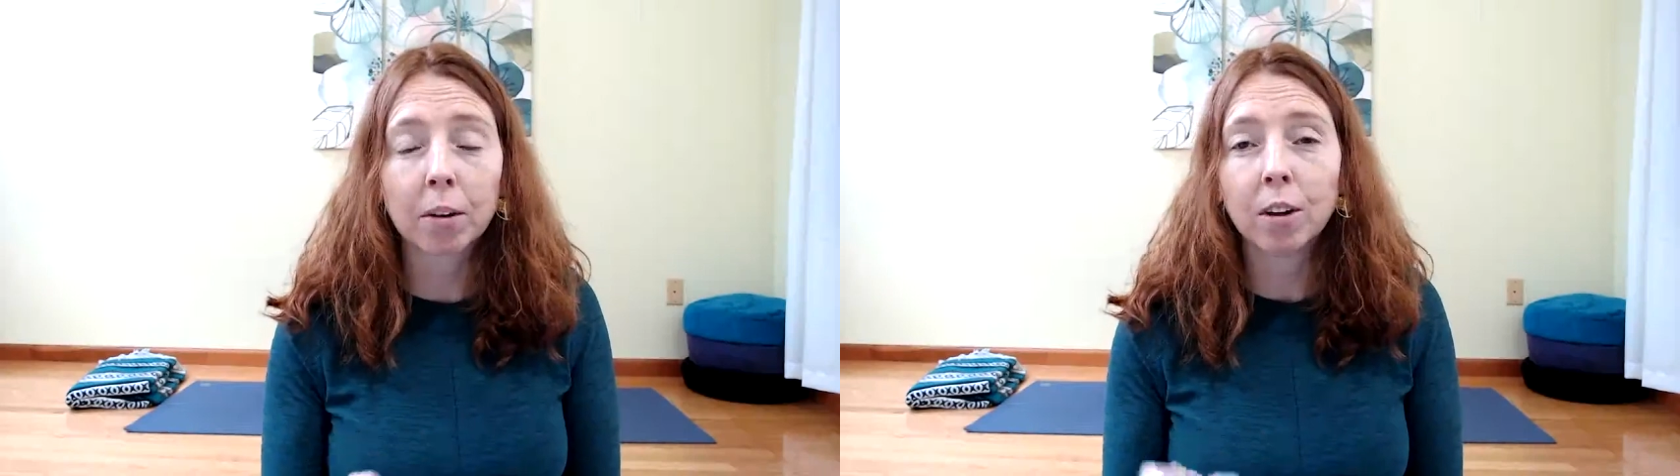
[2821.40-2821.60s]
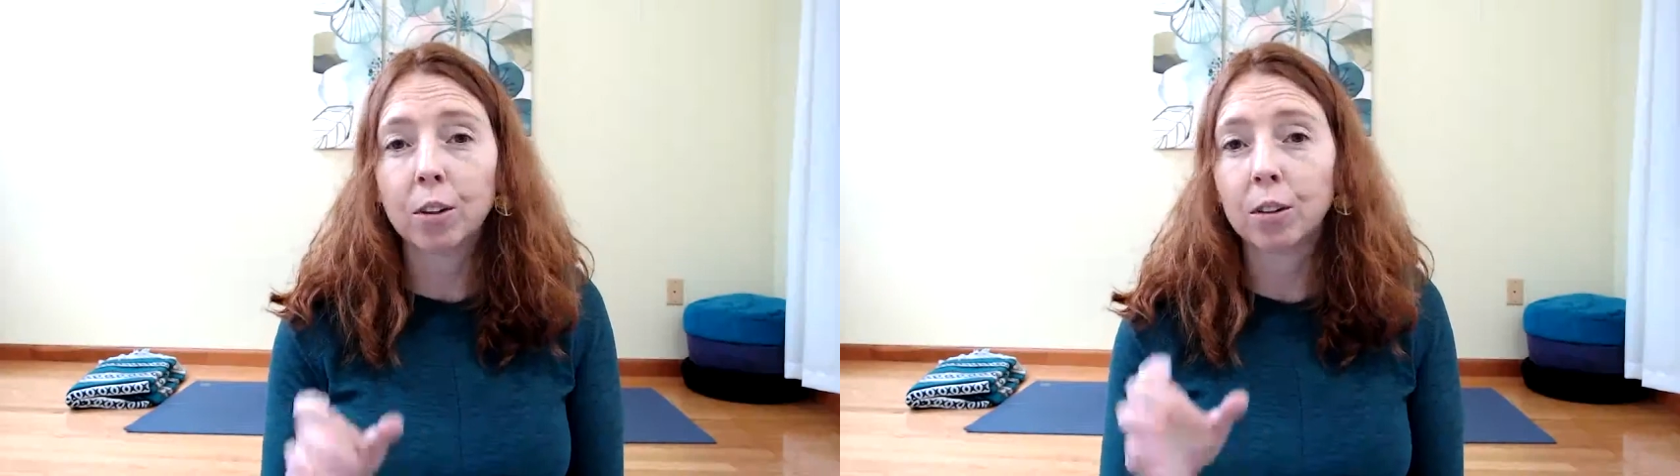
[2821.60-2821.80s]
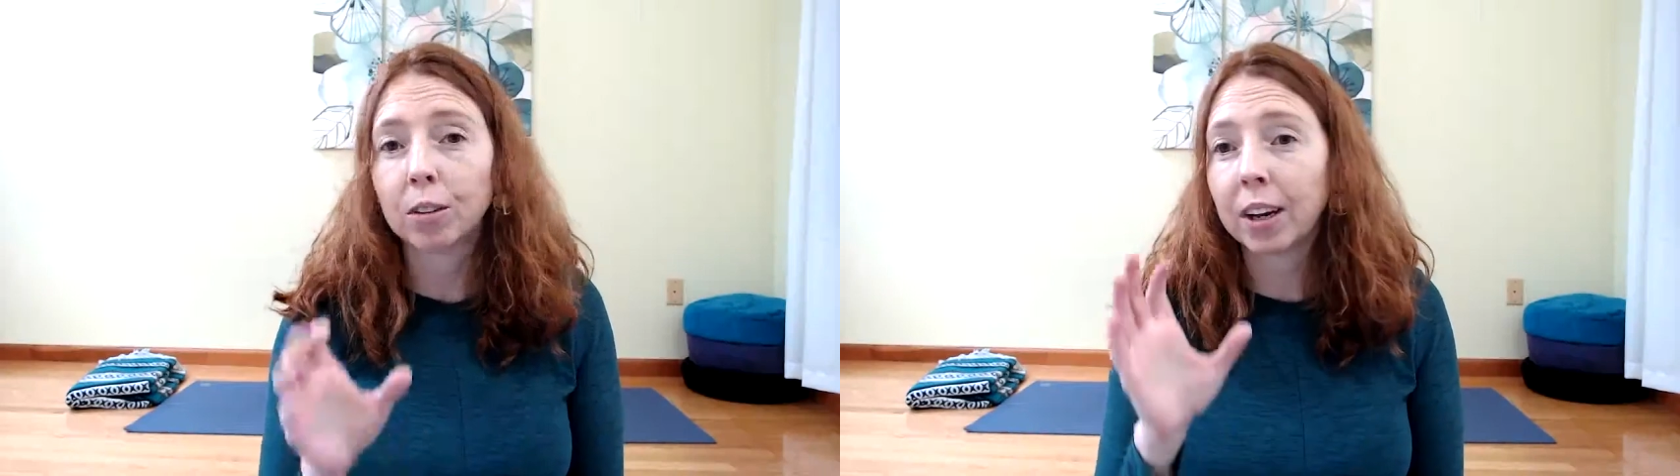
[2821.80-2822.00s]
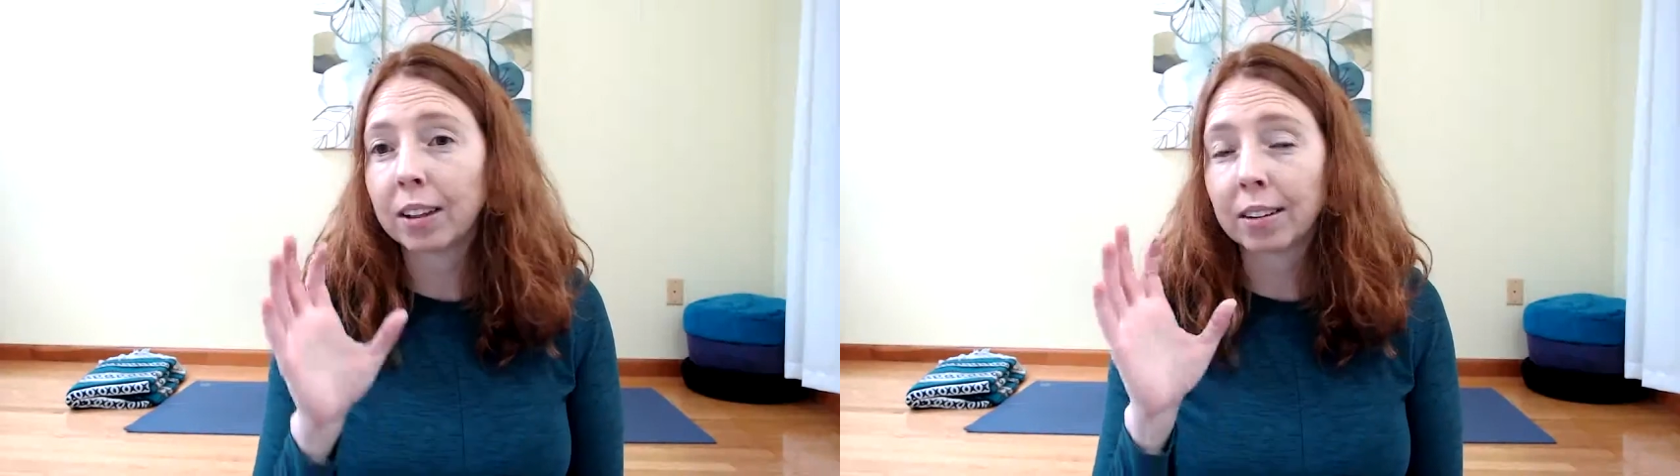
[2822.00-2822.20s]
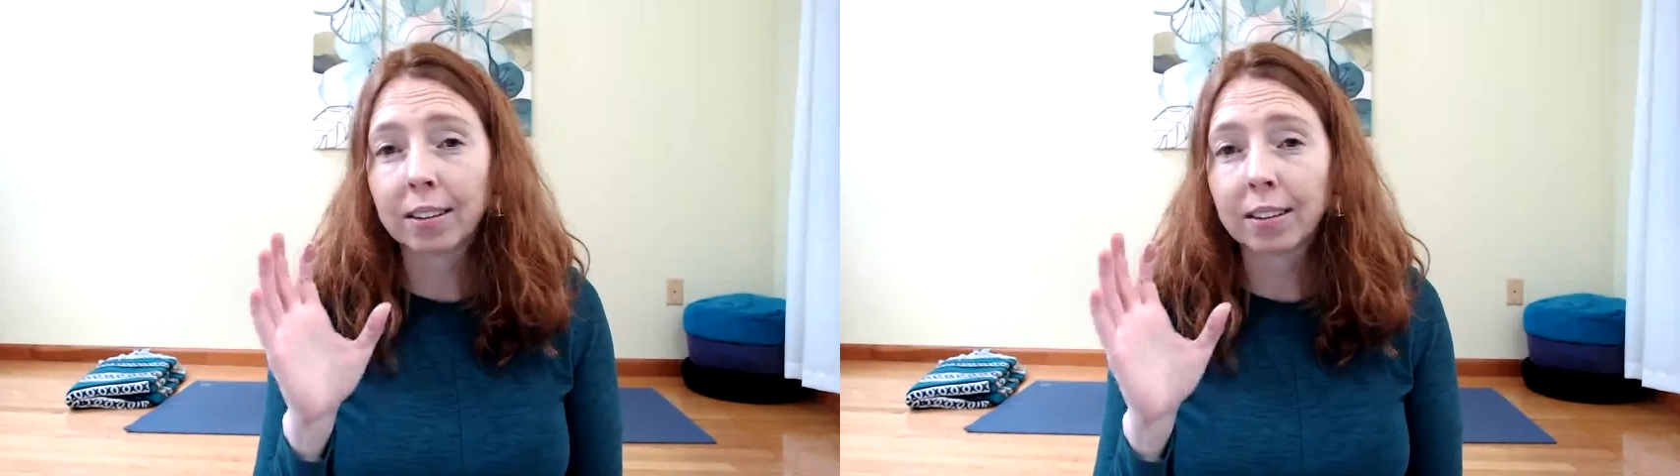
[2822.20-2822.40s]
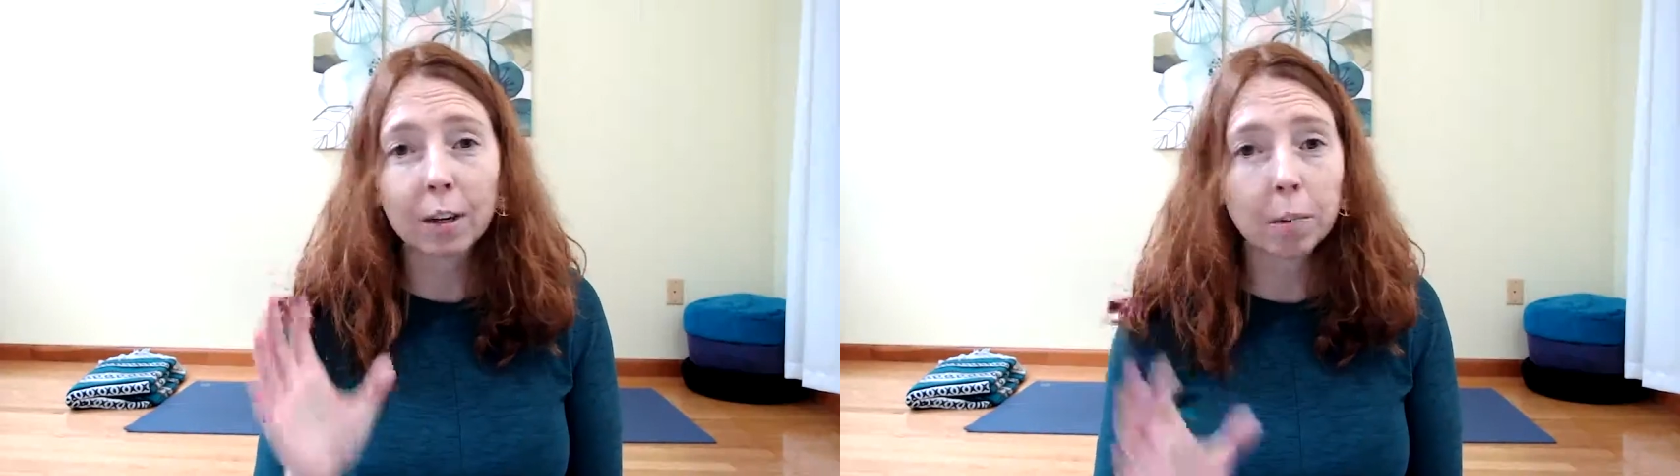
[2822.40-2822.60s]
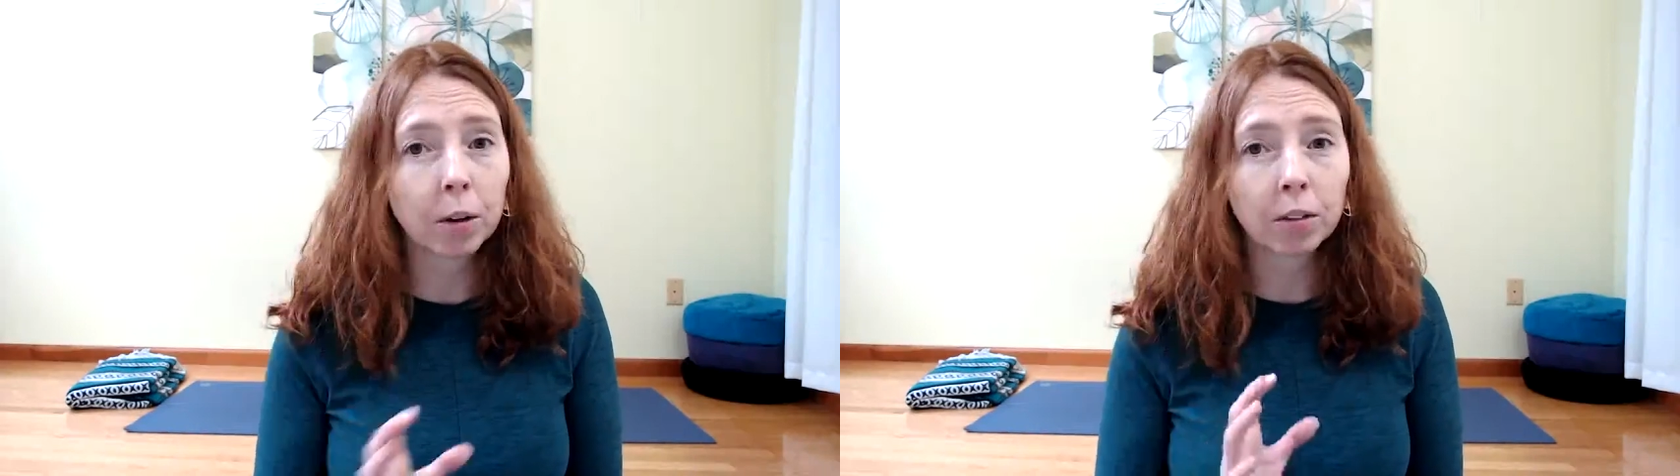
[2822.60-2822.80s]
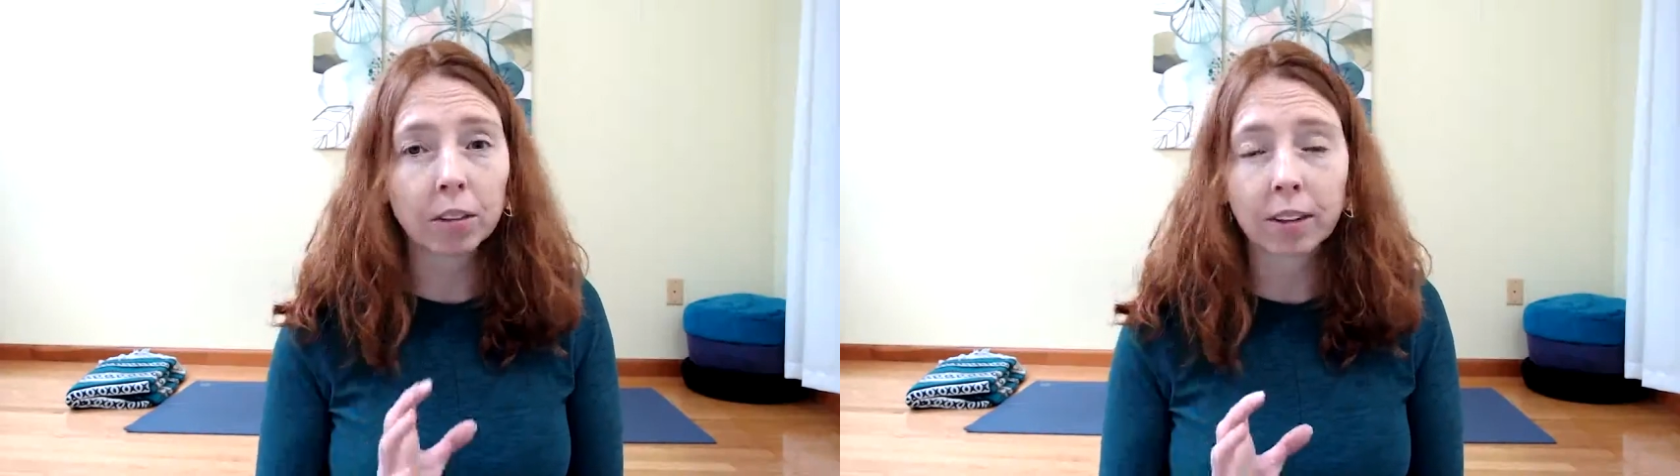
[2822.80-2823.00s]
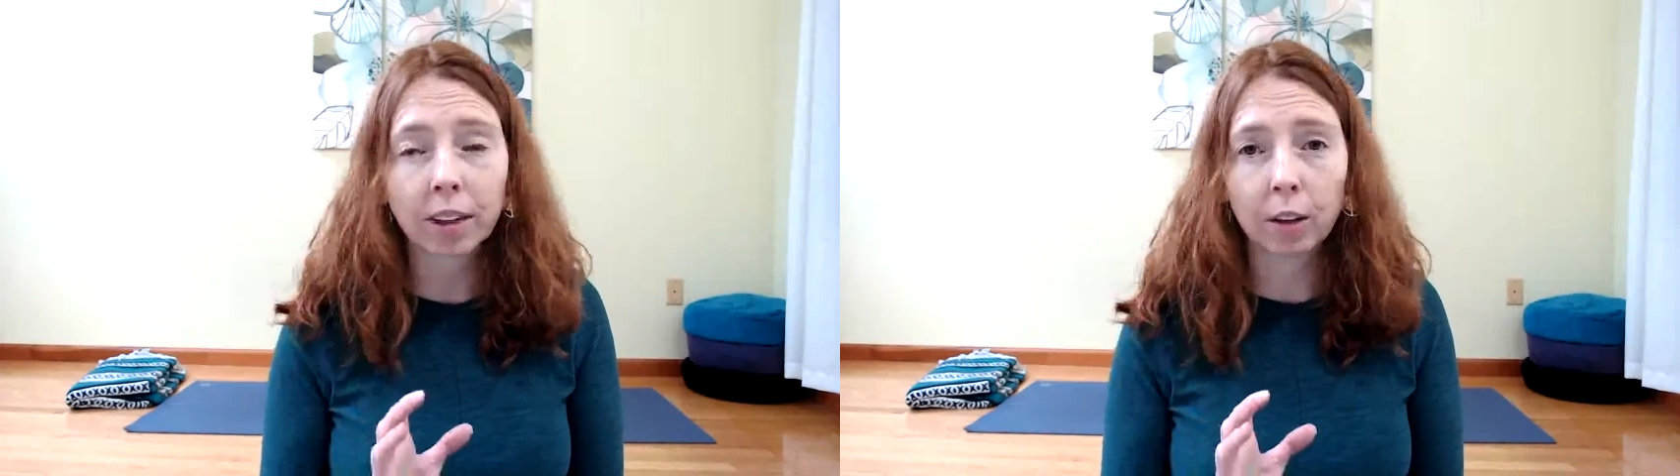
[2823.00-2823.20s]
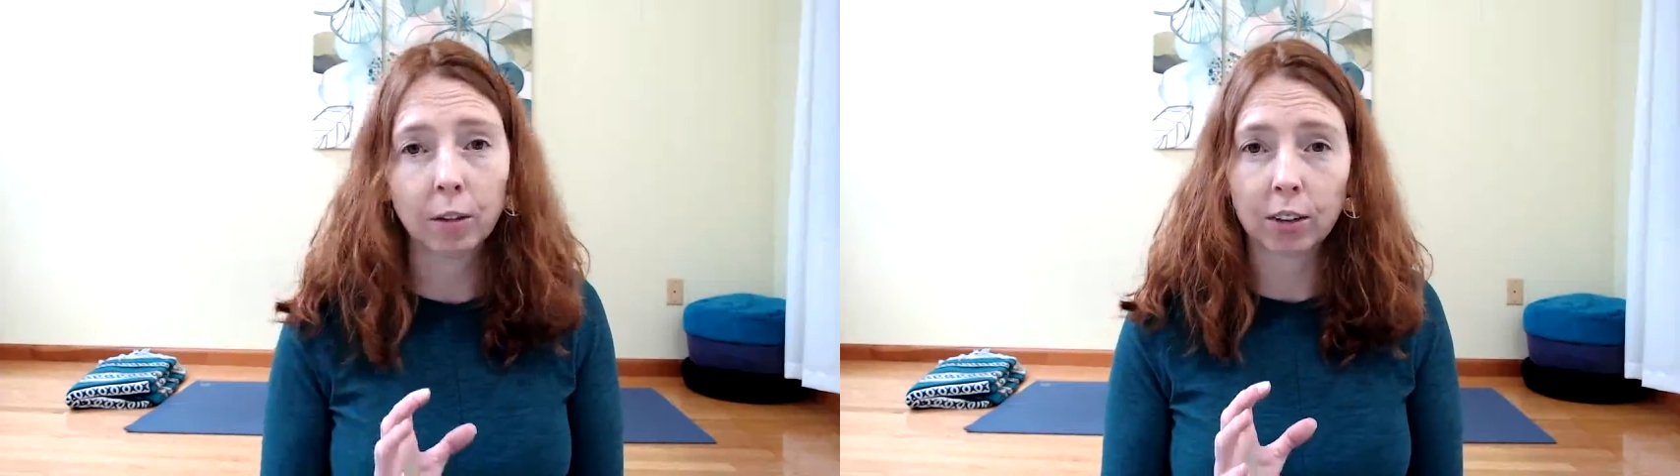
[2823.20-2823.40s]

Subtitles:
you'll take the same poses that you've